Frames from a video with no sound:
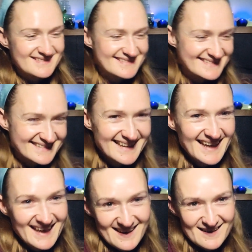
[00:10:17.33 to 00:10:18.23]

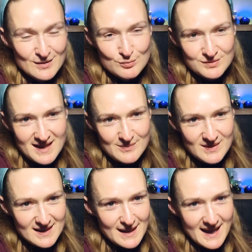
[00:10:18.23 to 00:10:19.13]
Would that
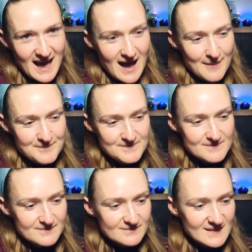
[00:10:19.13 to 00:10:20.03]
be like
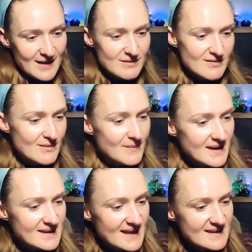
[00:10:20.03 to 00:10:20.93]
have you ever
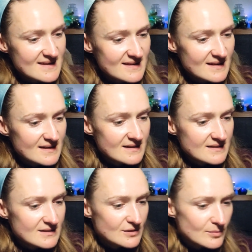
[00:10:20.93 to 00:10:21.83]
made anything
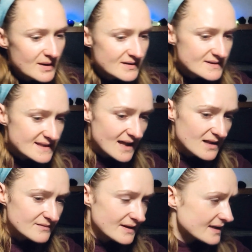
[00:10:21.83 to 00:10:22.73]
by
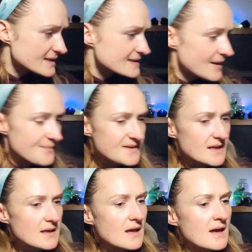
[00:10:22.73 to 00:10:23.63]
yourself, like
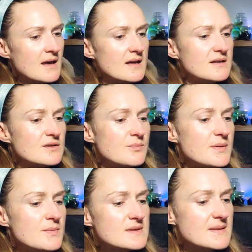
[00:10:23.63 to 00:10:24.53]
something?
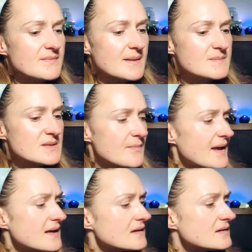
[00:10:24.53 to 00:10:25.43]
People sometimes
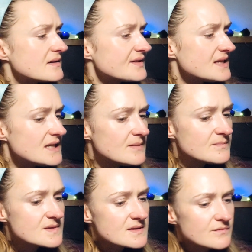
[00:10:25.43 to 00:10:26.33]
make
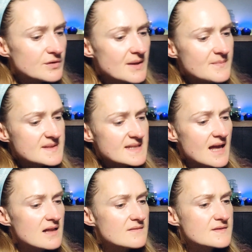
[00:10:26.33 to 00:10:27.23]
creams for
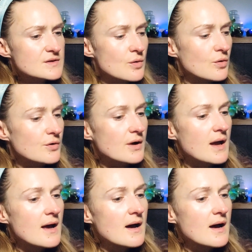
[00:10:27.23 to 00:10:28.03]
themselves or